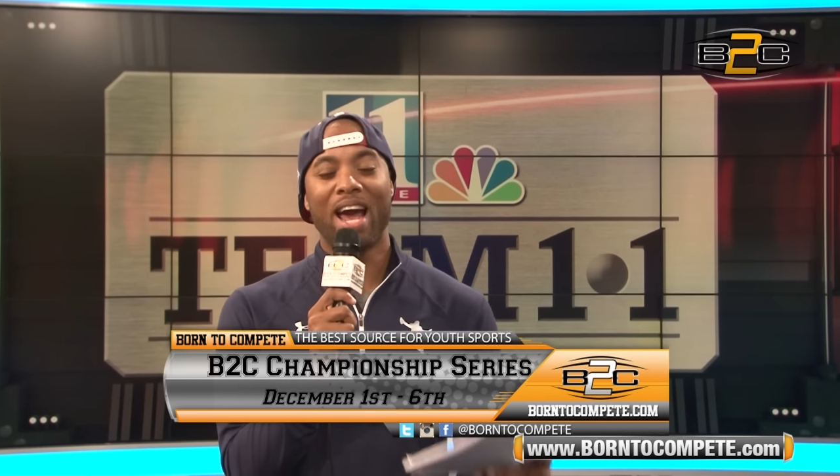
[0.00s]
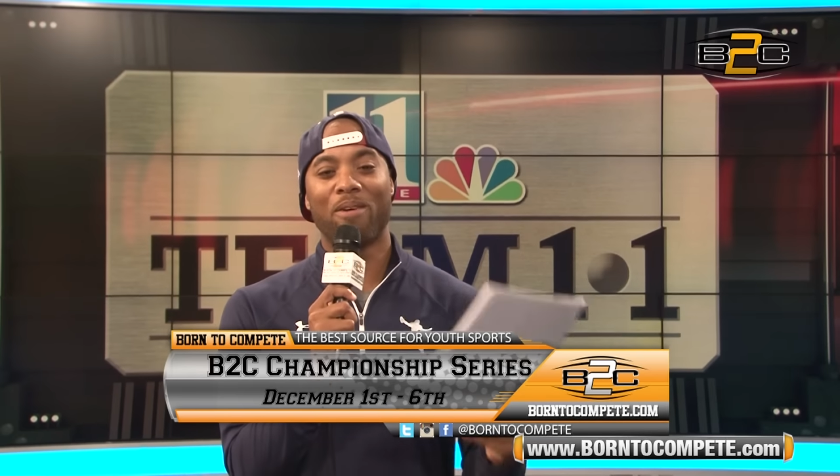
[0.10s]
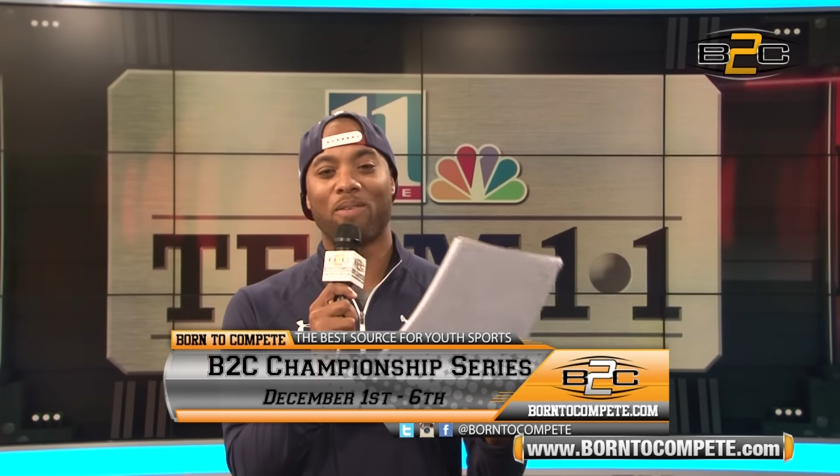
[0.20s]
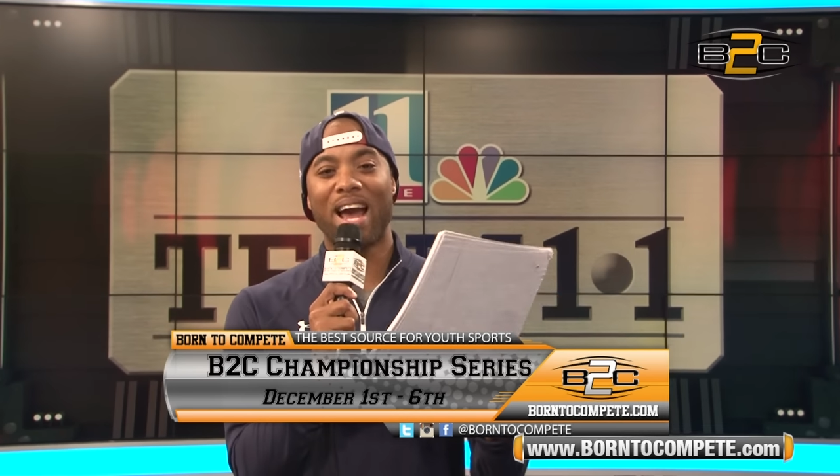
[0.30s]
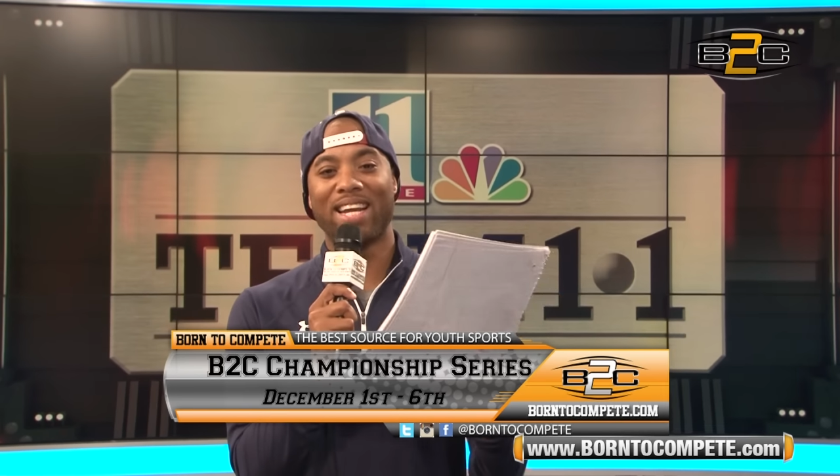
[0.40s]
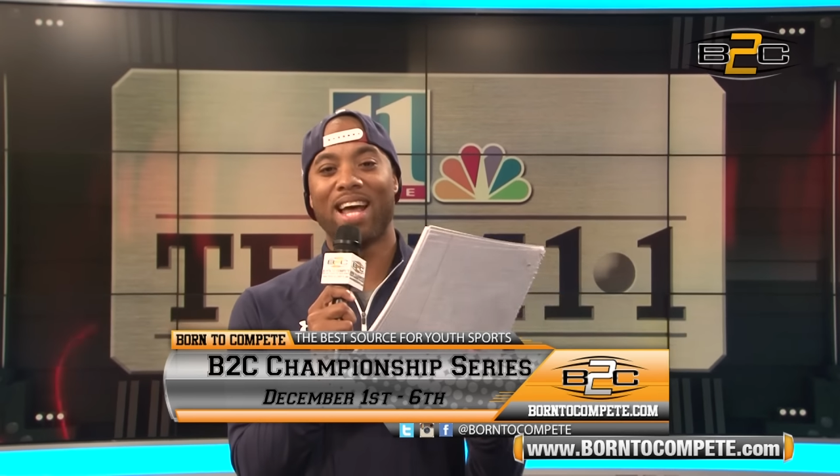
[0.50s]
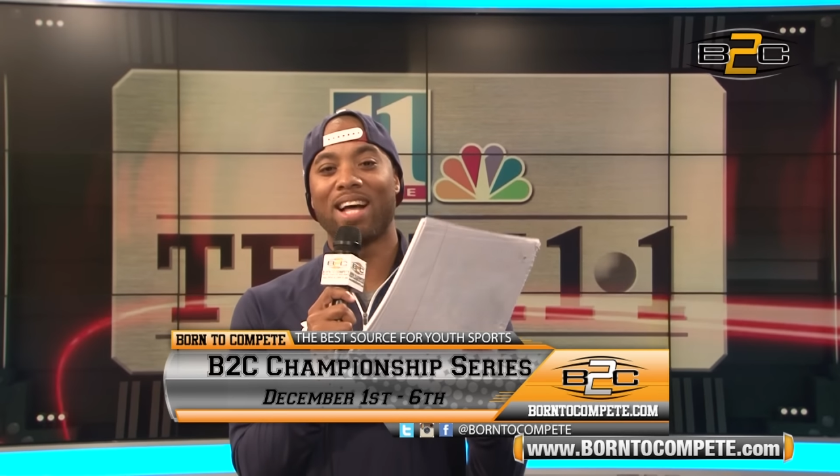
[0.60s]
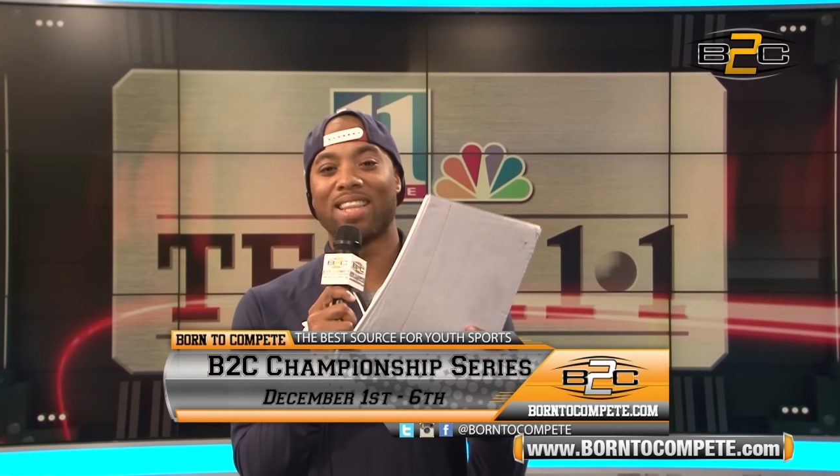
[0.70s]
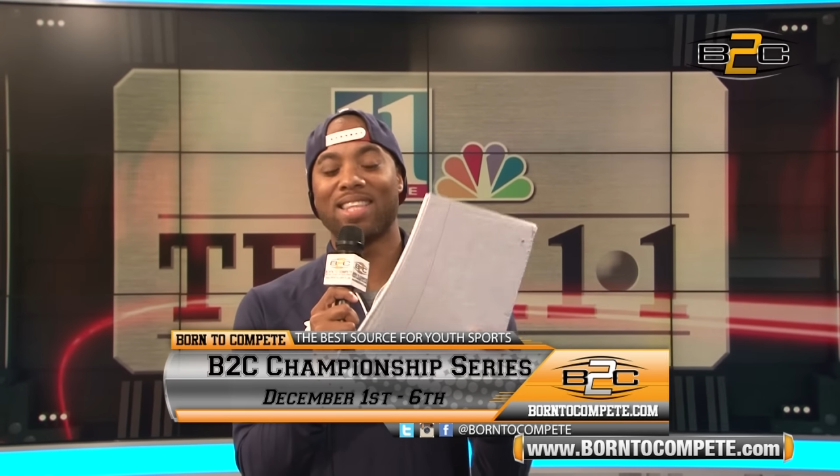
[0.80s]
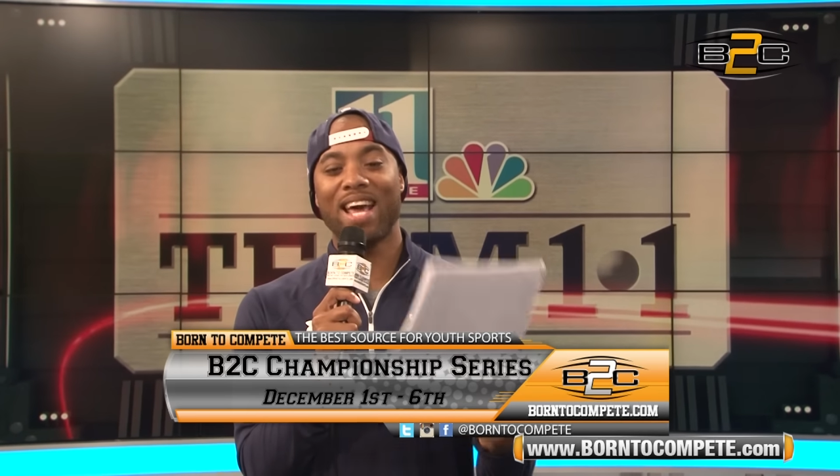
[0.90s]
and right
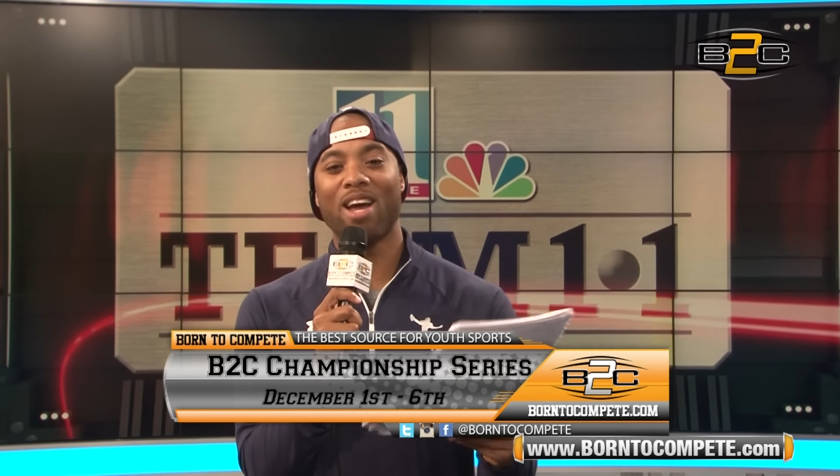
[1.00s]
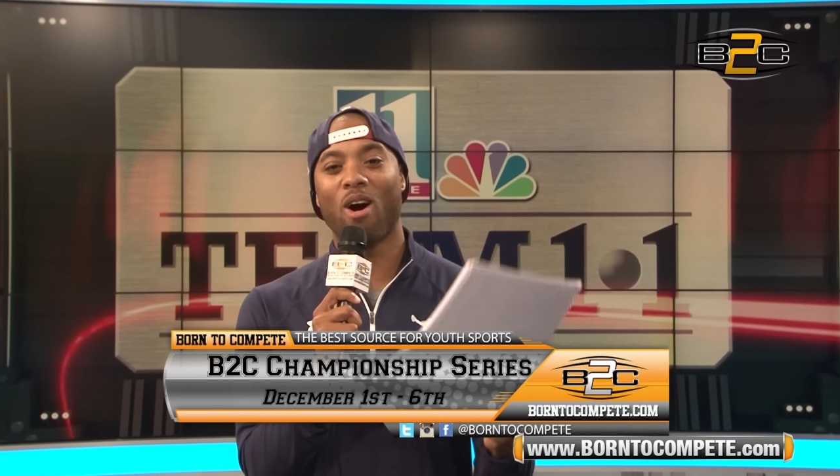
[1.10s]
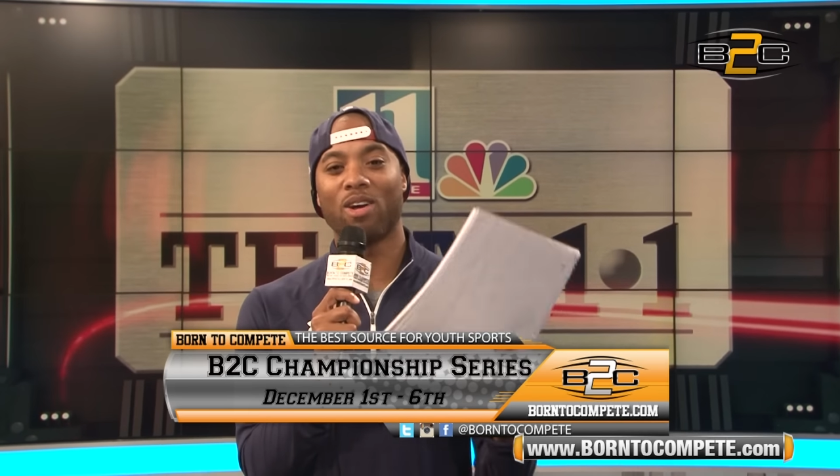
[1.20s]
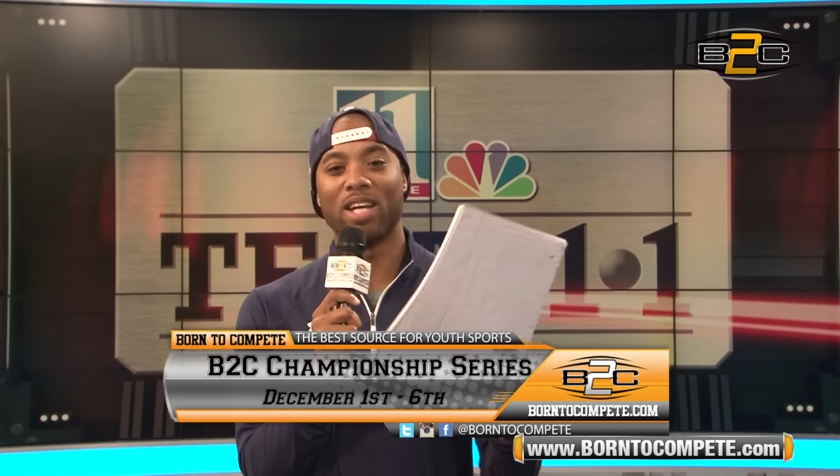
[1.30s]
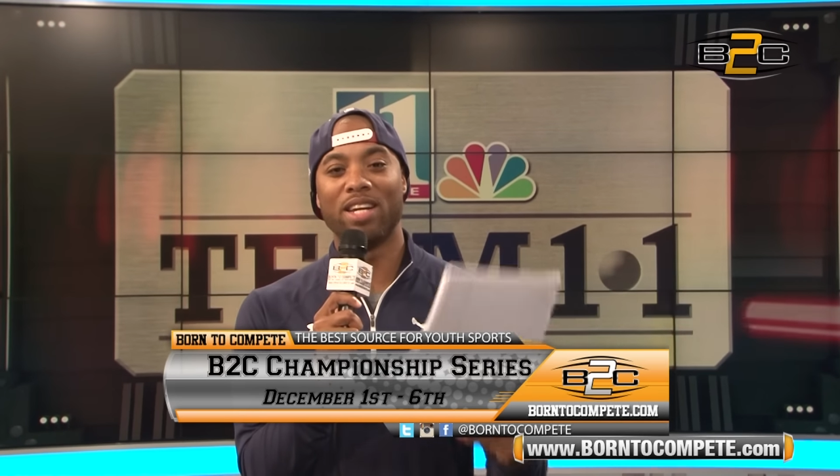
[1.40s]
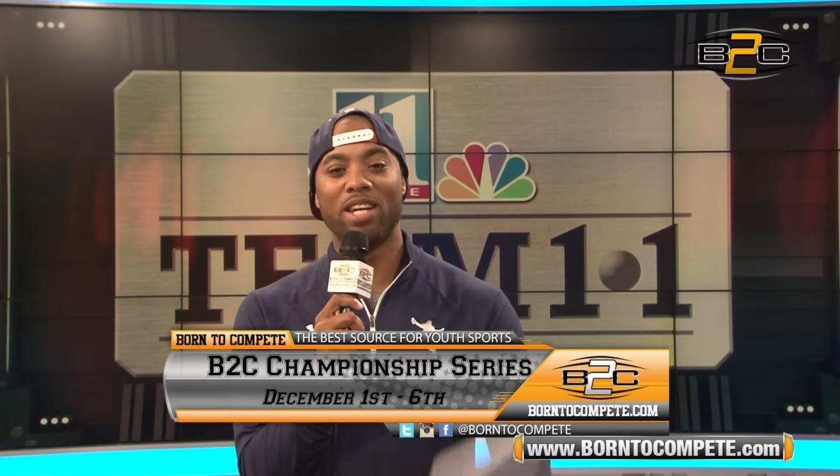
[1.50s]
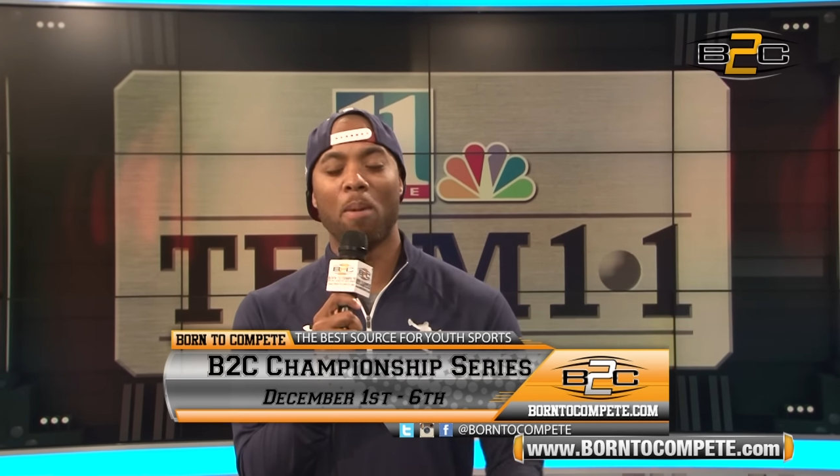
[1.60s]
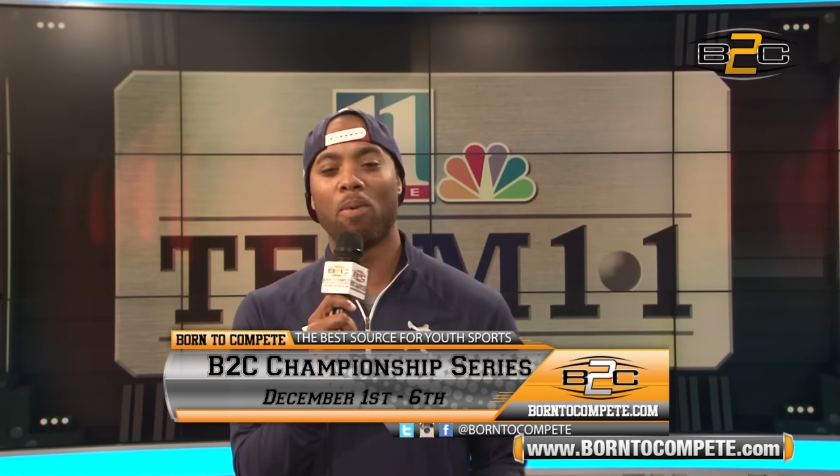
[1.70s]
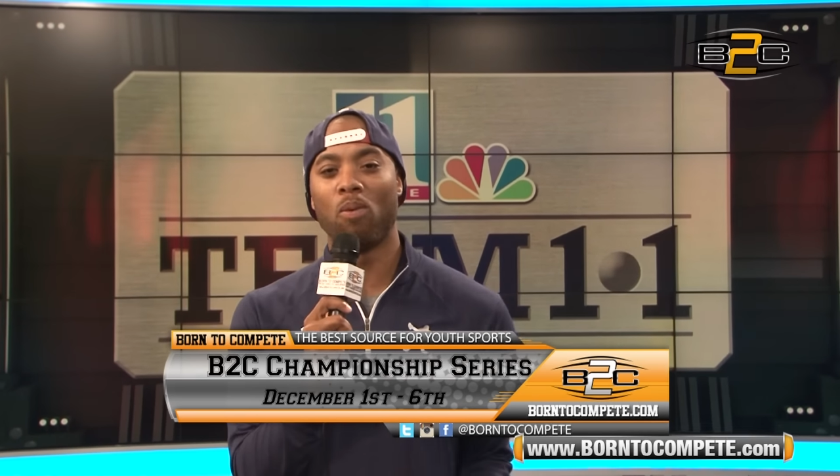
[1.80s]
now they are the number